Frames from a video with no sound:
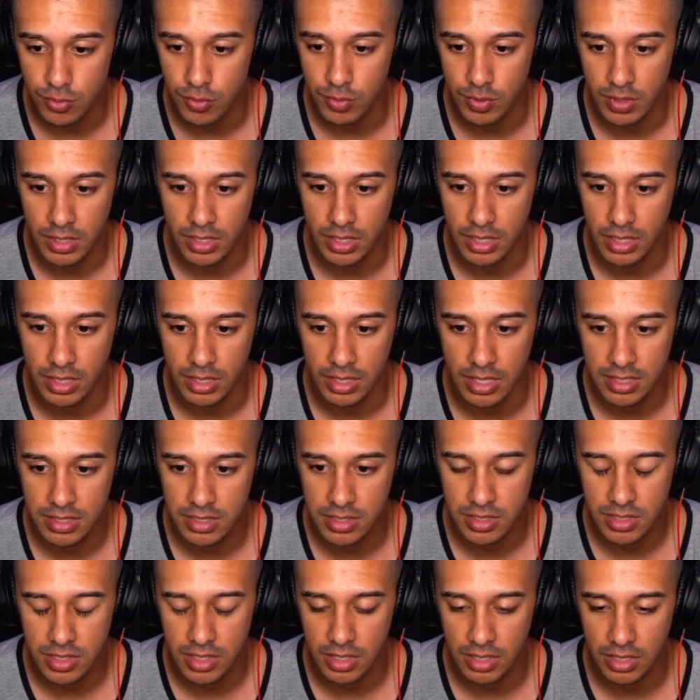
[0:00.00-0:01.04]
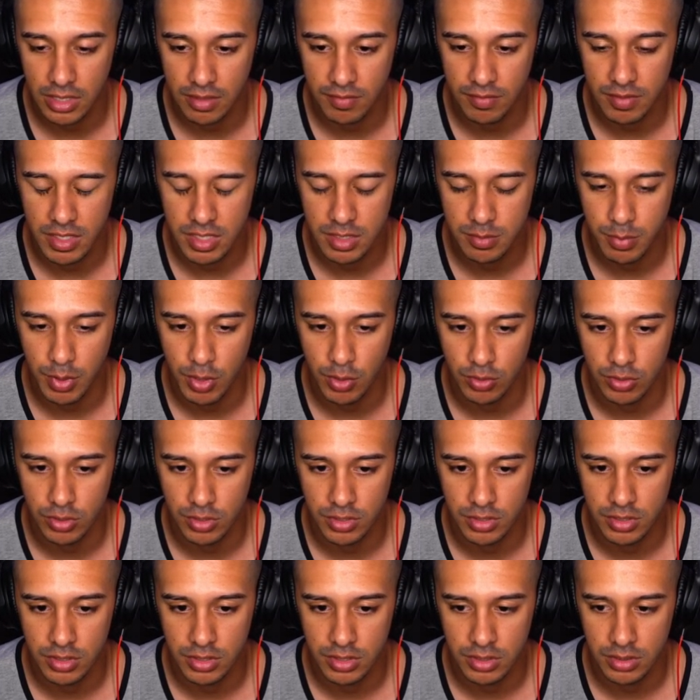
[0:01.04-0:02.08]
it, and that's just gonna leave these
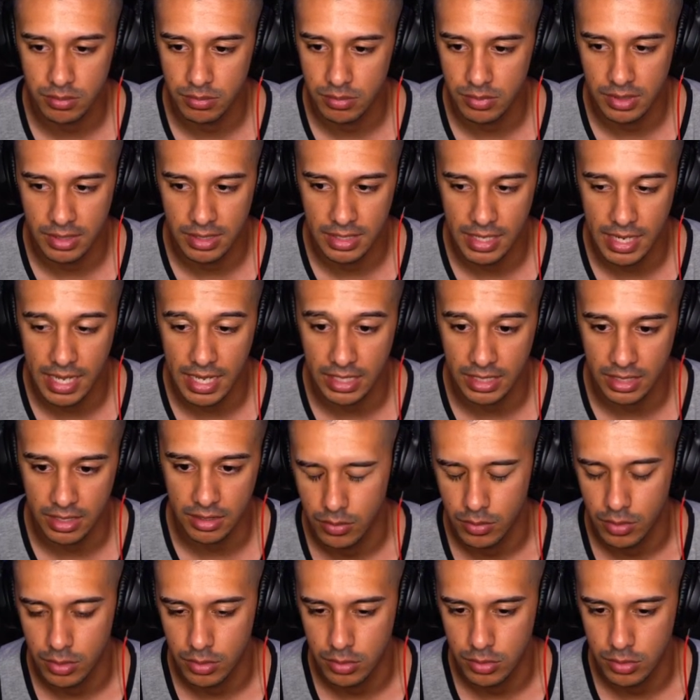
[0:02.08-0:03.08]
posts naked.